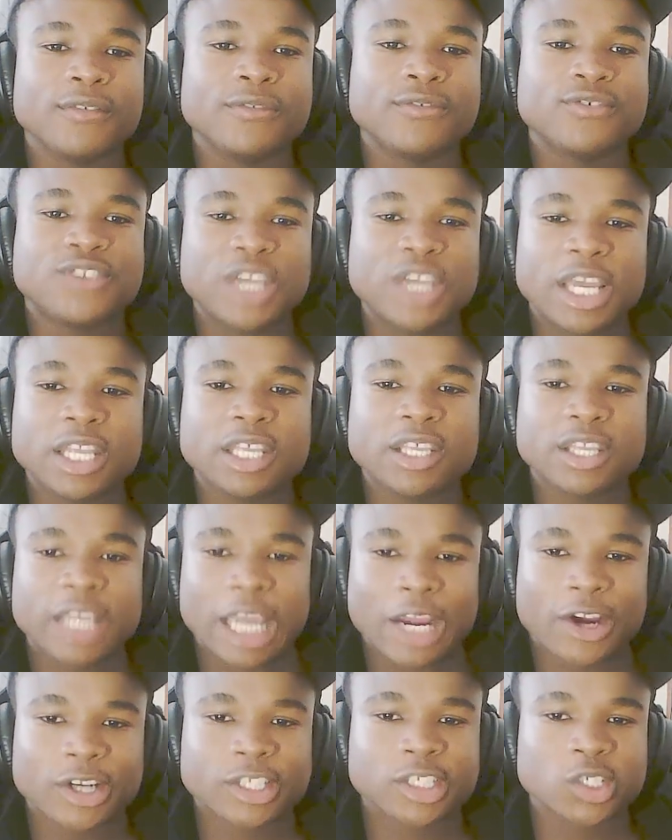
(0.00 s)
Jenny
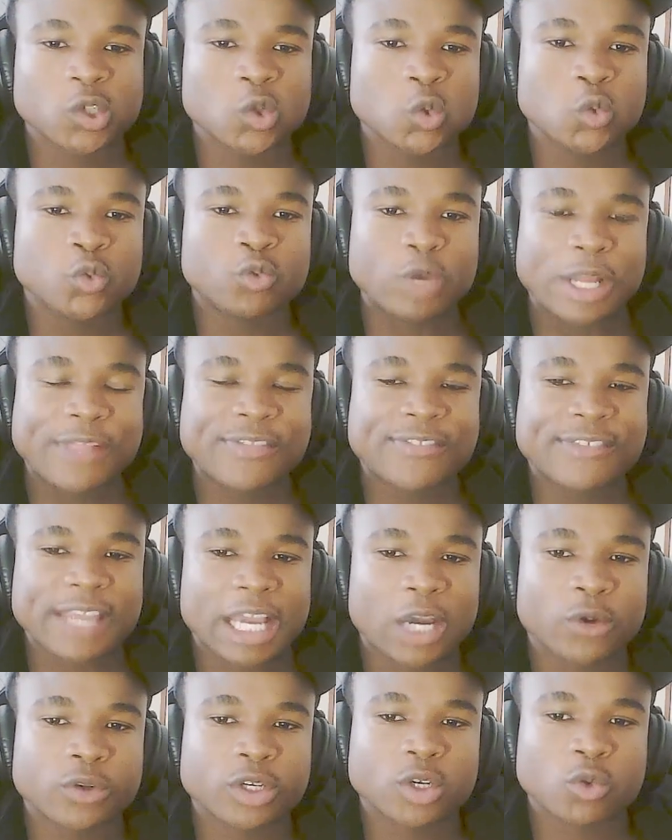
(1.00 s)
character who rents
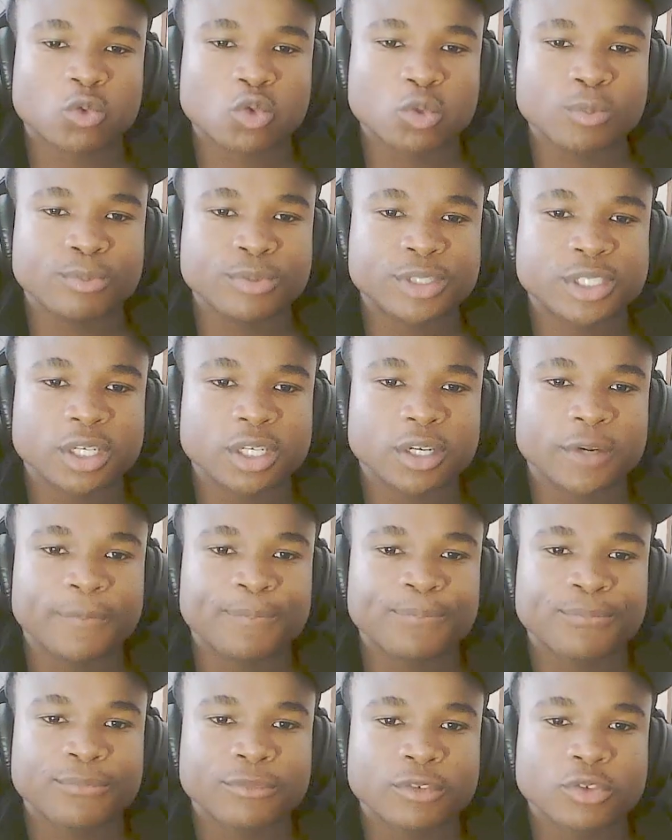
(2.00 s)
out a room to
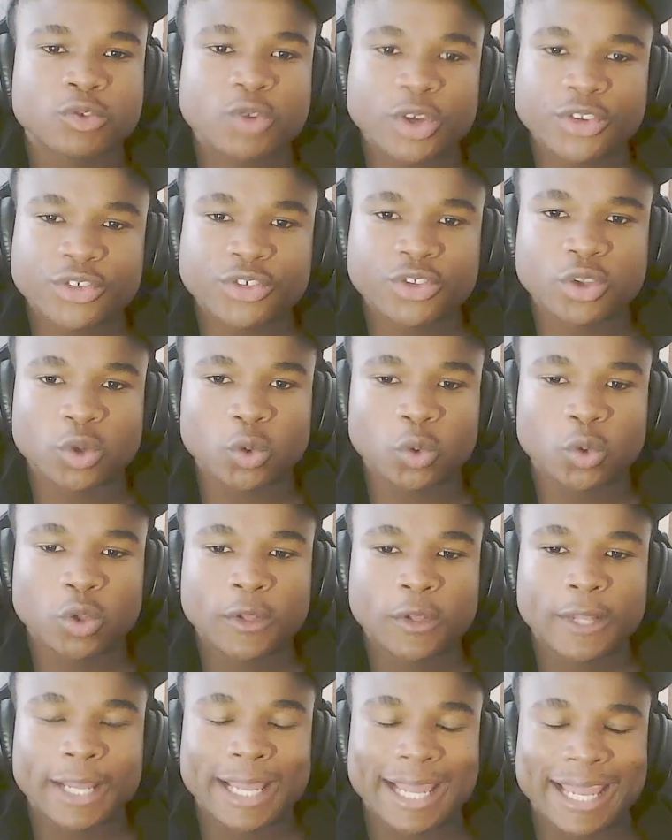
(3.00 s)
Crystal
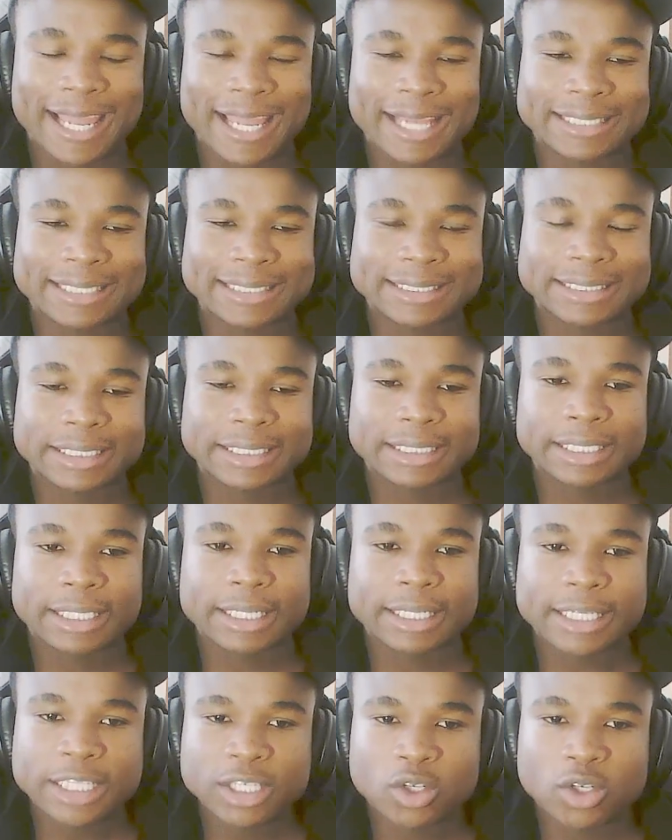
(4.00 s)
and
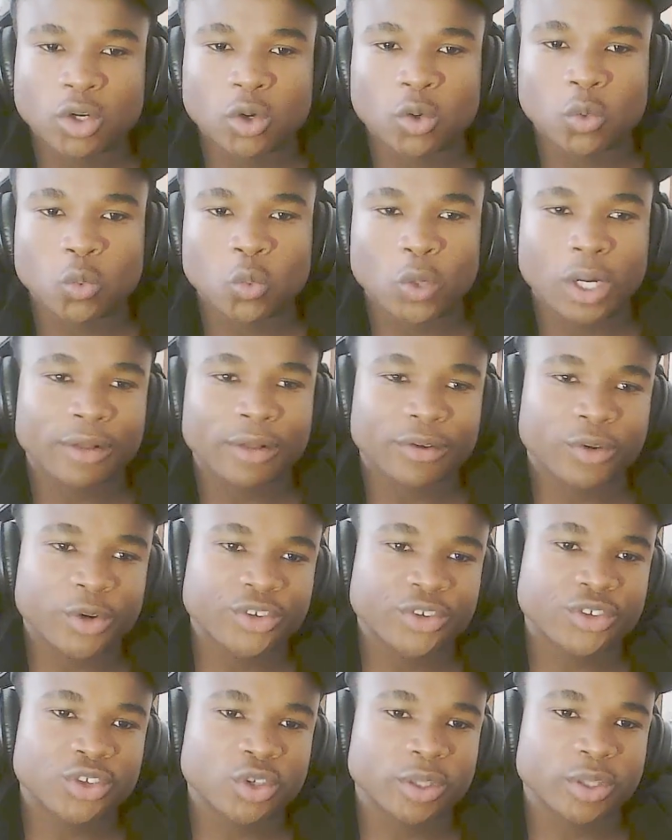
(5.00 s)
Nico while
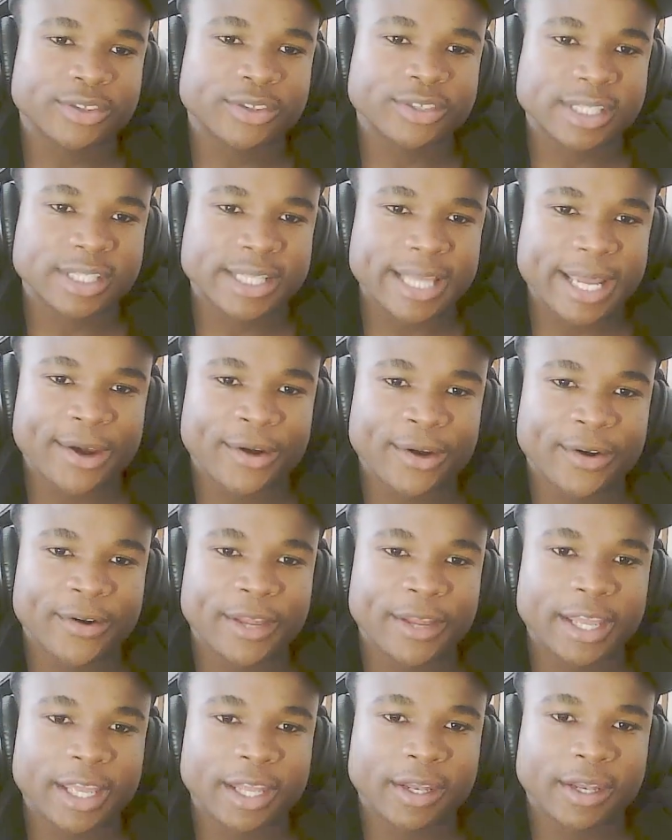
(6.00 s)
Crystal is there
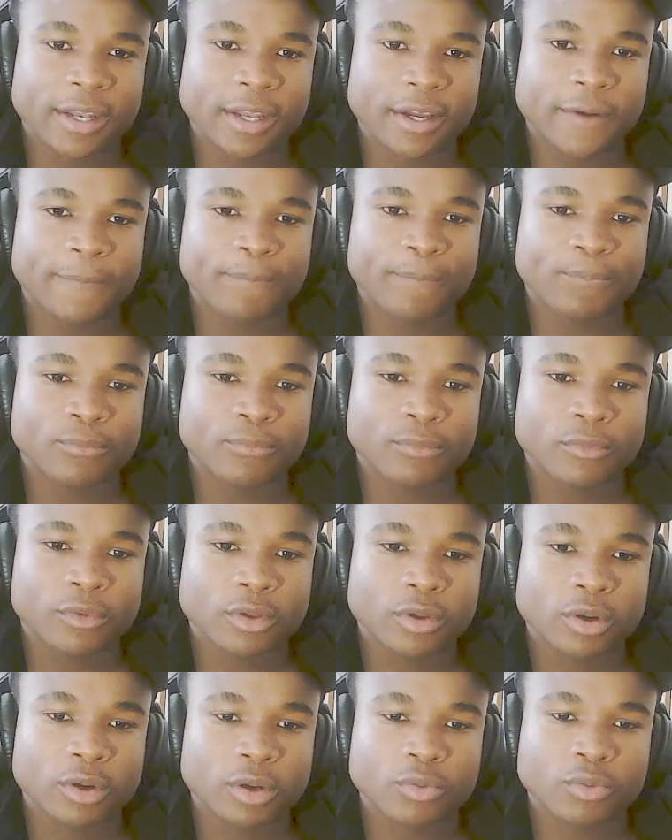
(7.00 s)
in
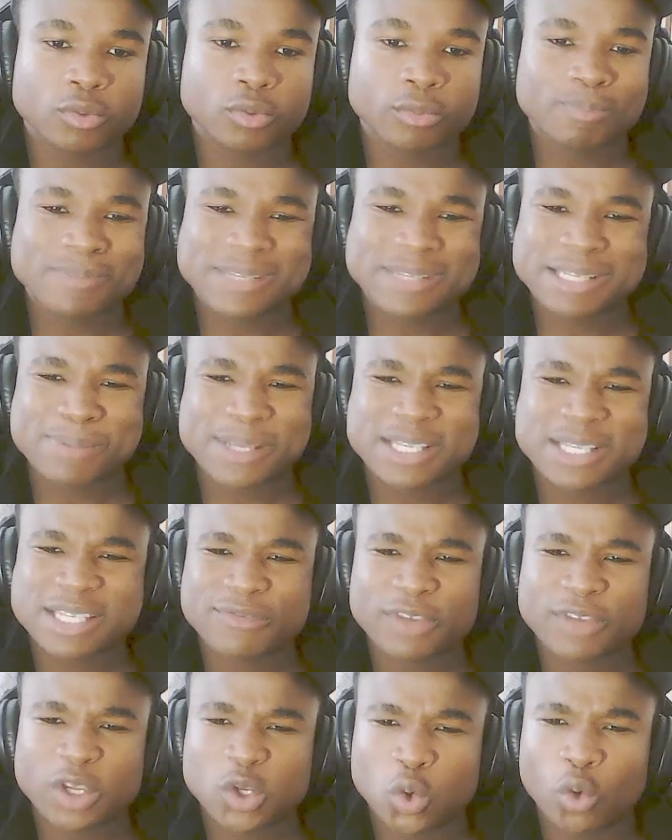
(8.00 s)

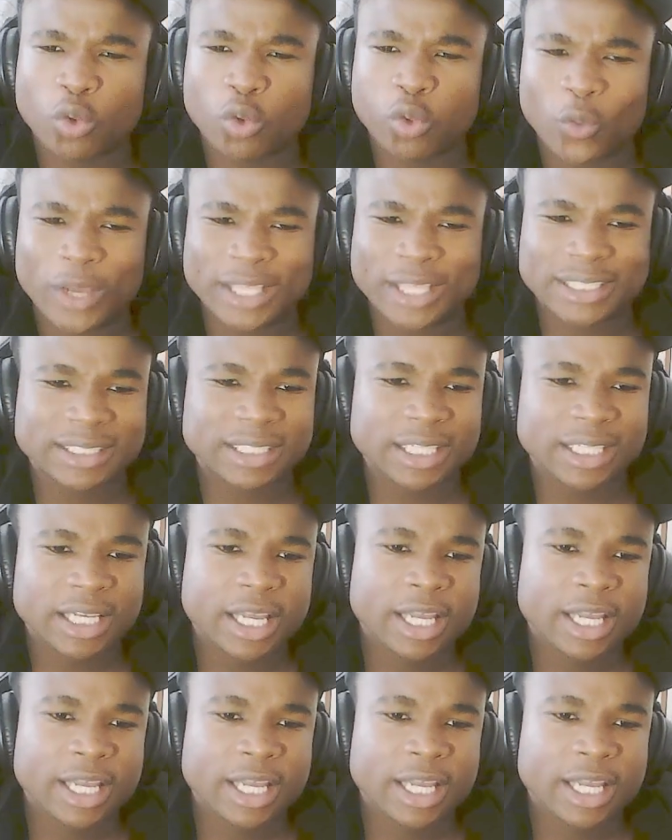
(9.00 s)
specific Northwest